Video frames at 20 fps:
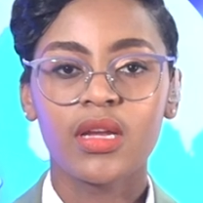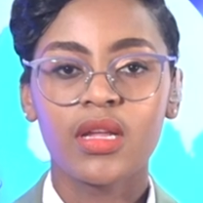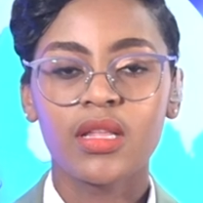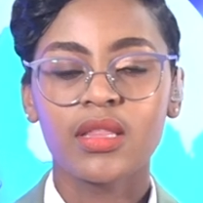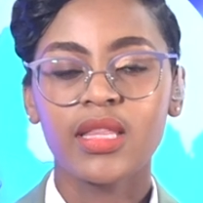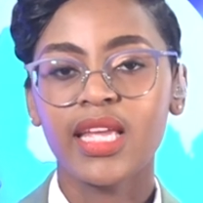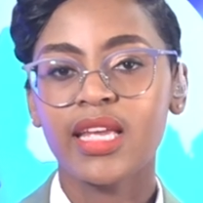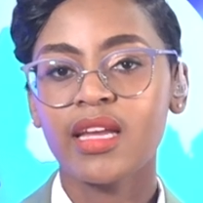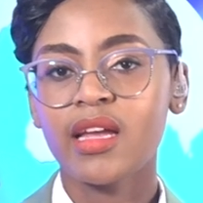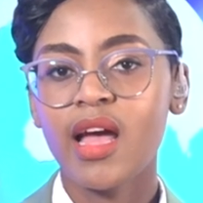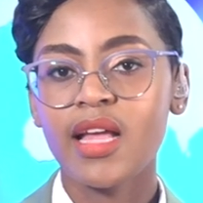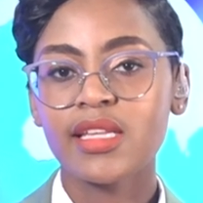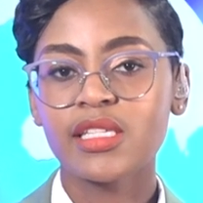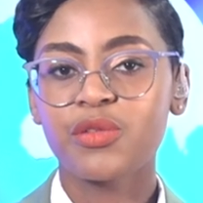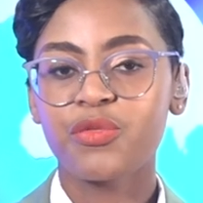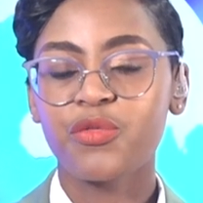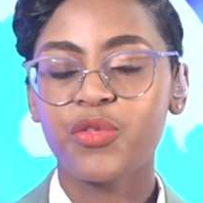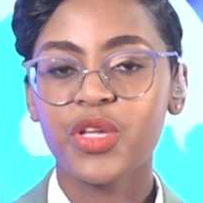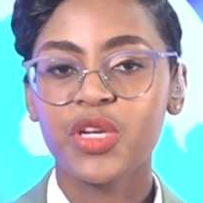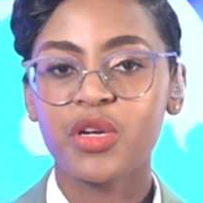The
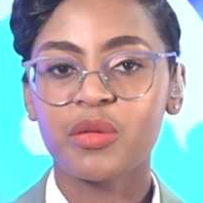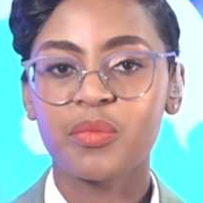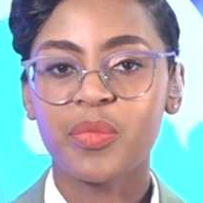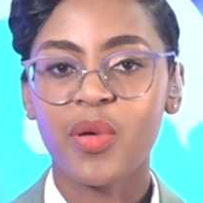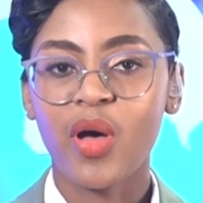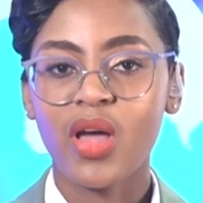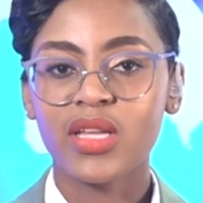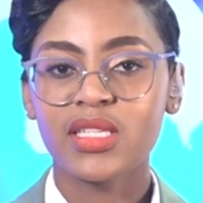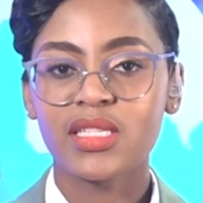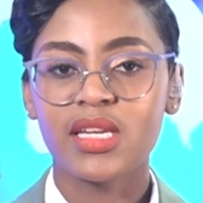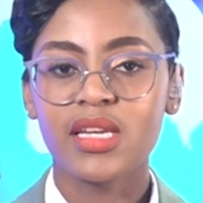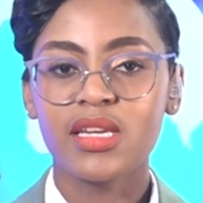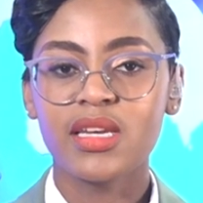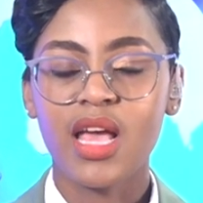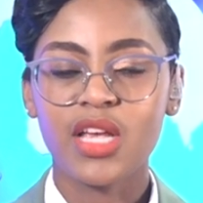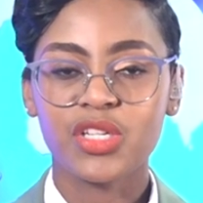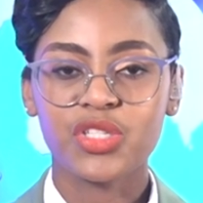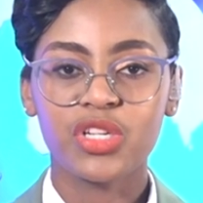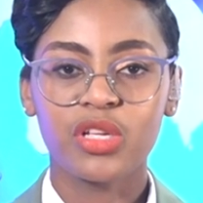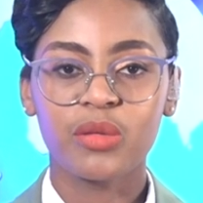Inkatha Freedom Party
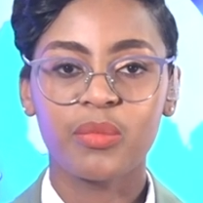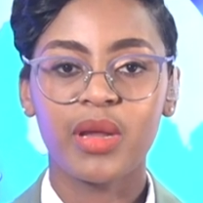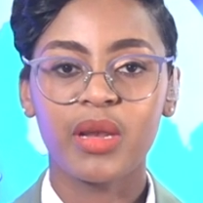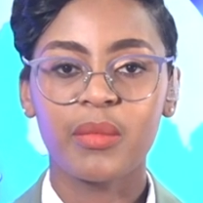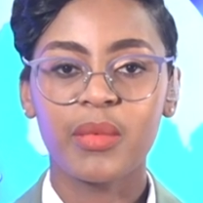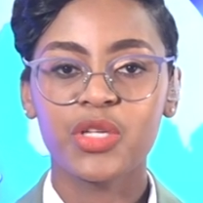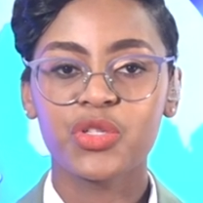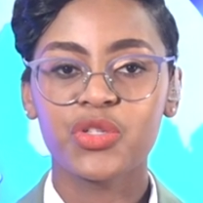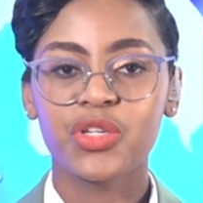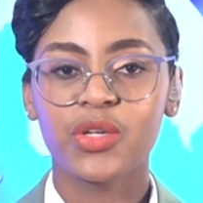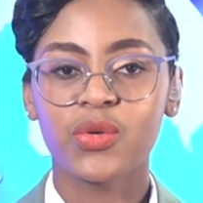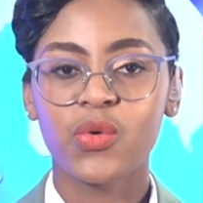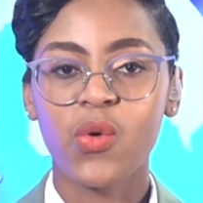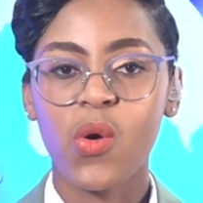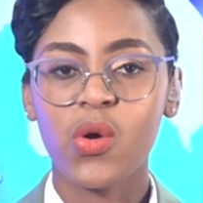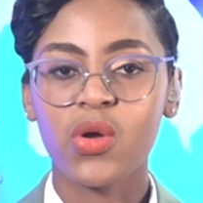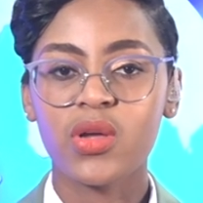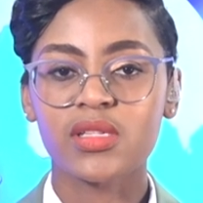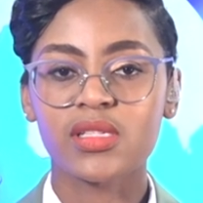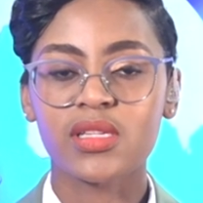National Parliamentary
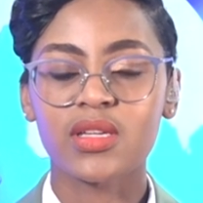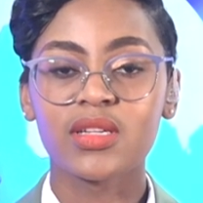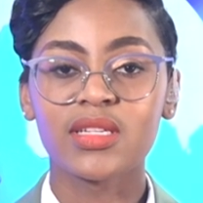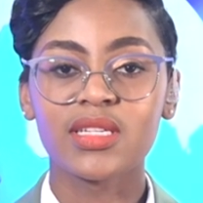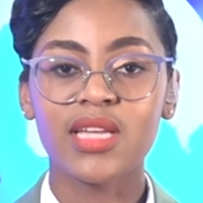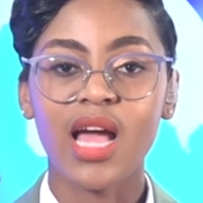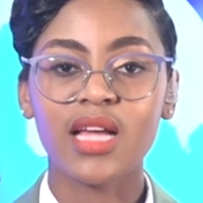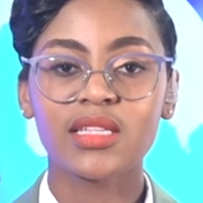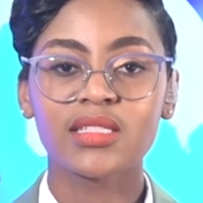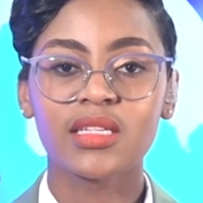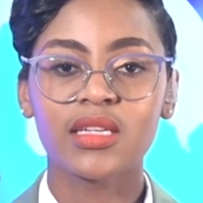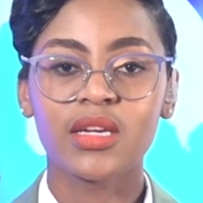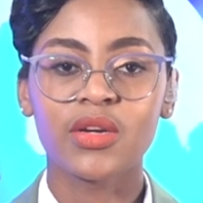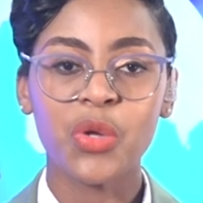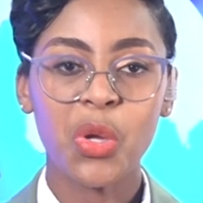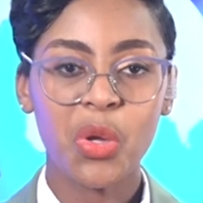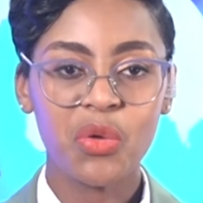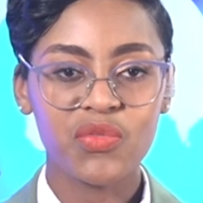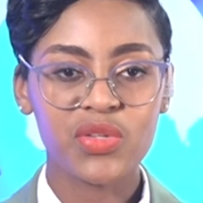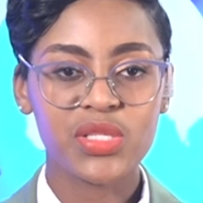Caucus conducted an
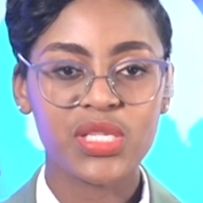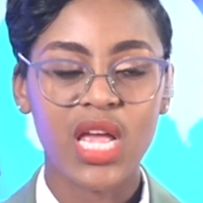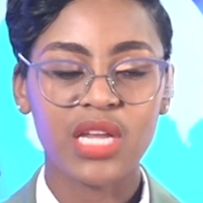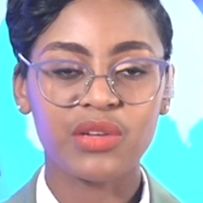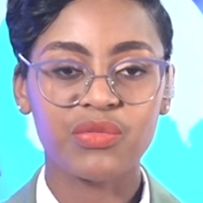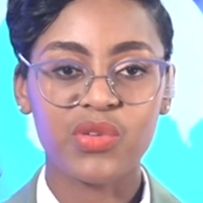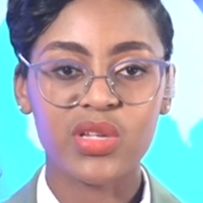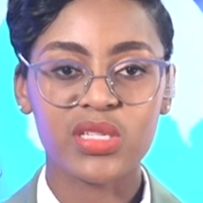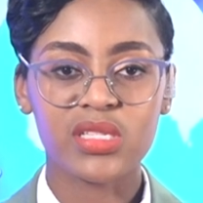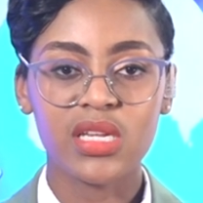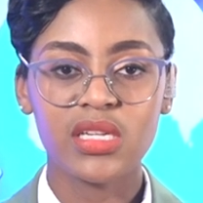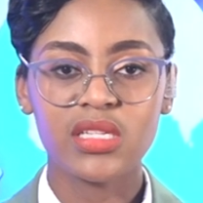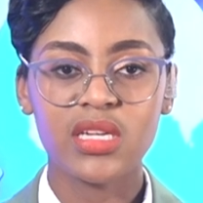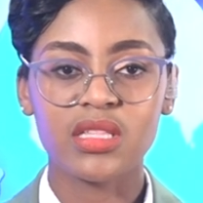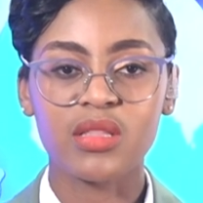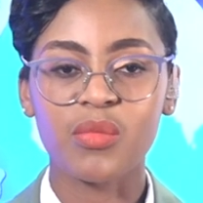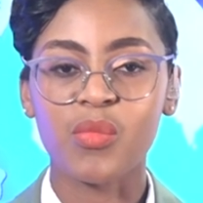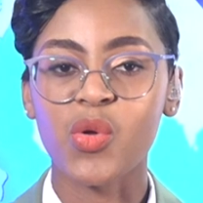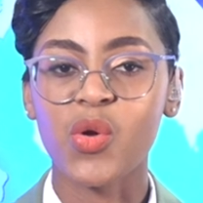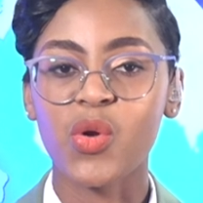oversight visit at
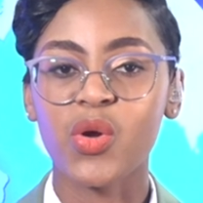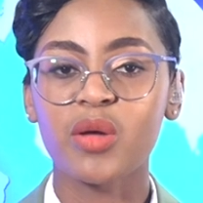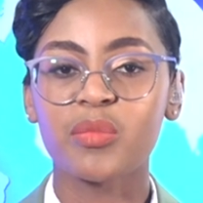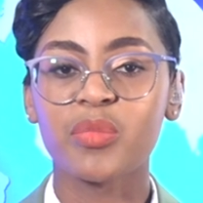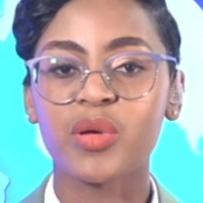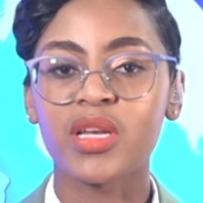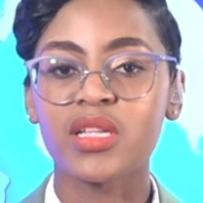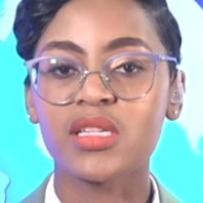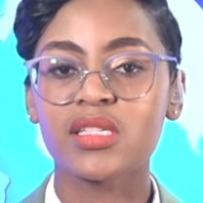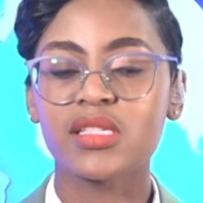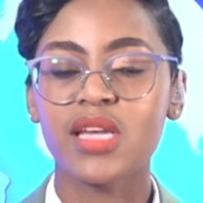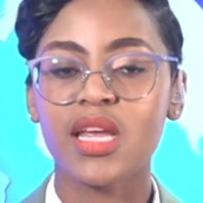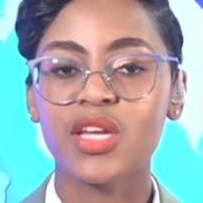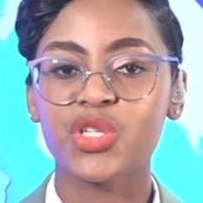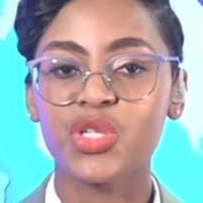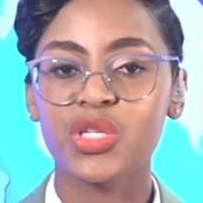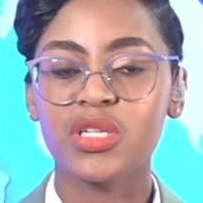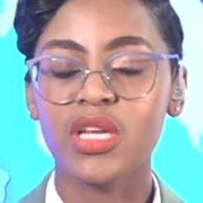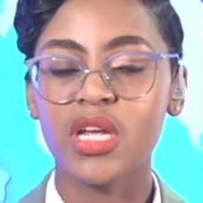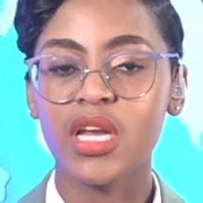the Moroka Police
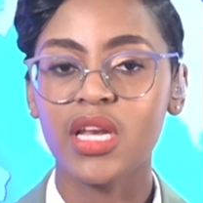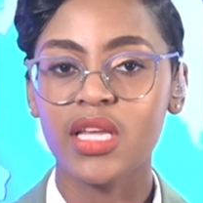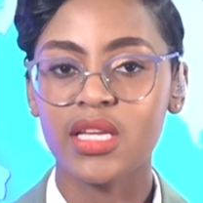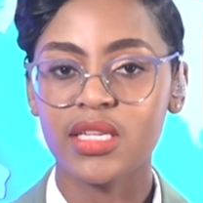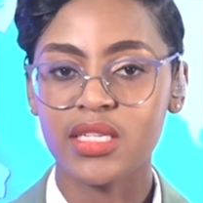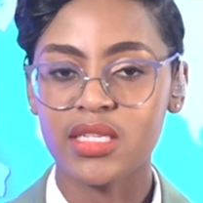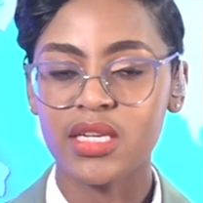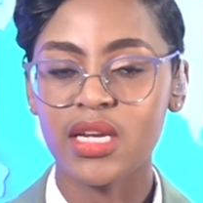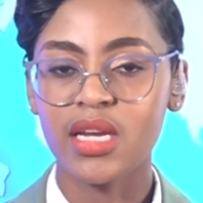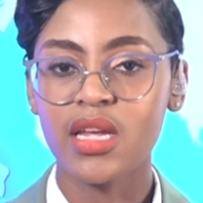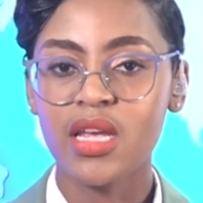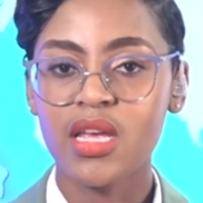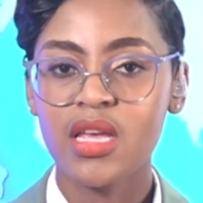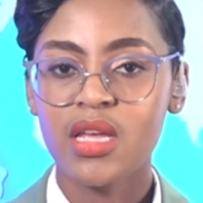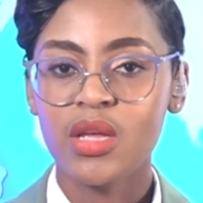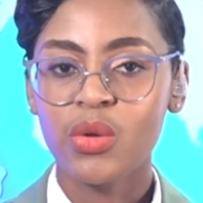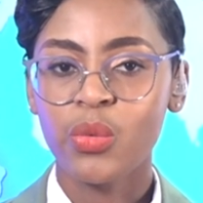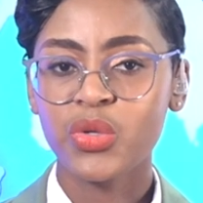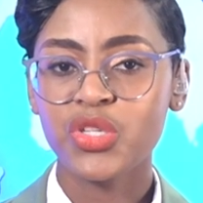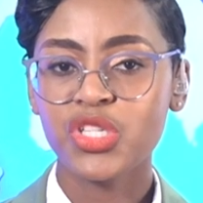Station earlier today,
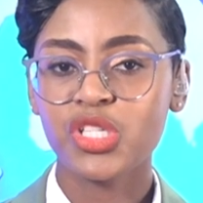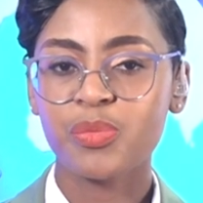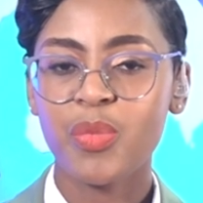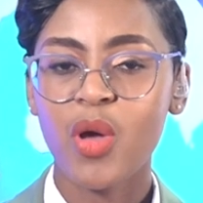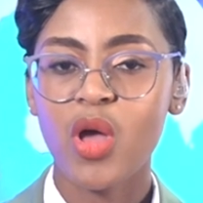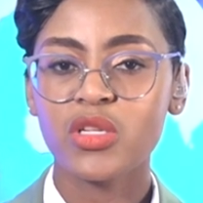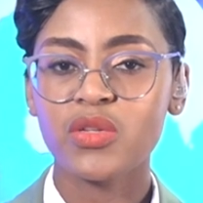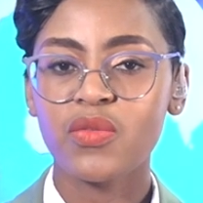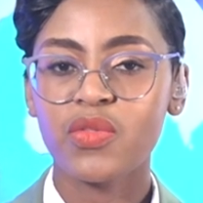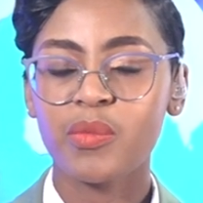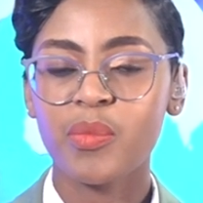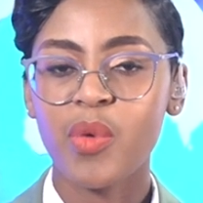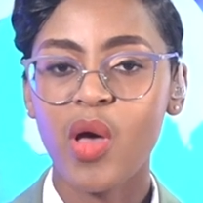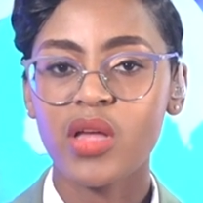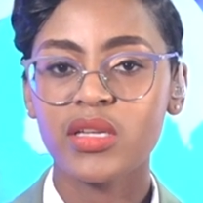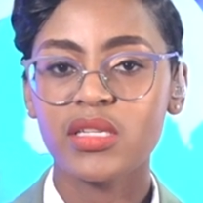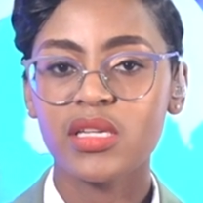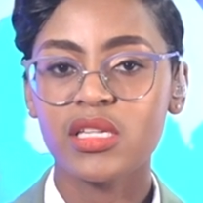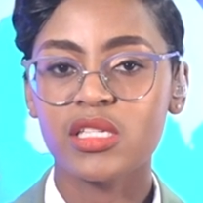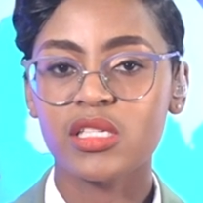which is part of the
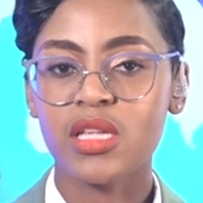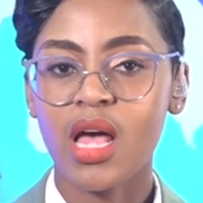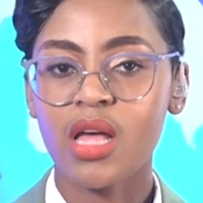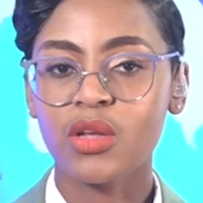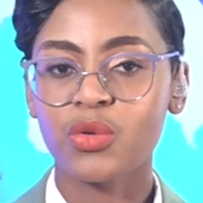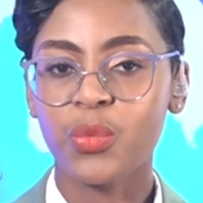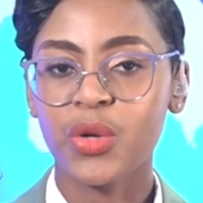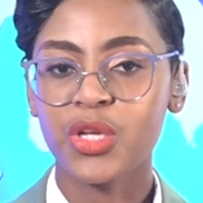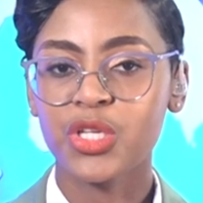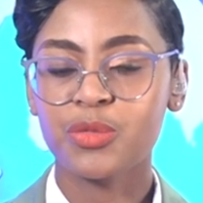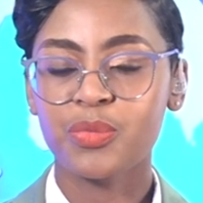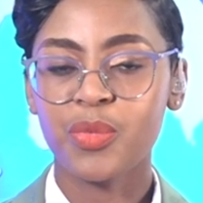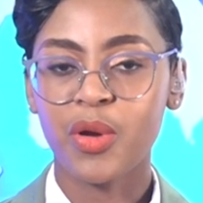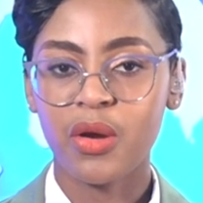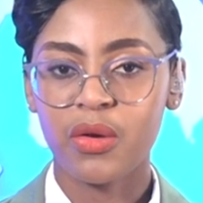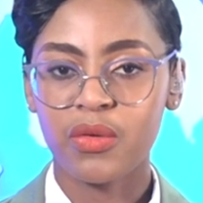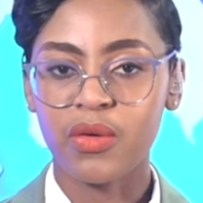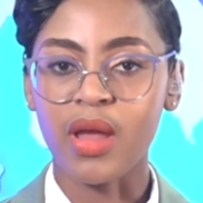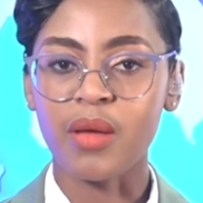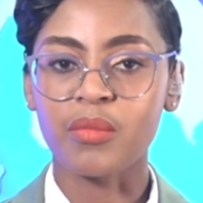party's outreach
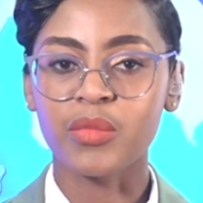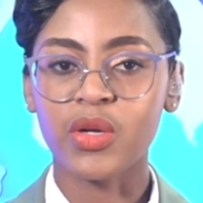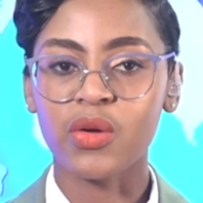program.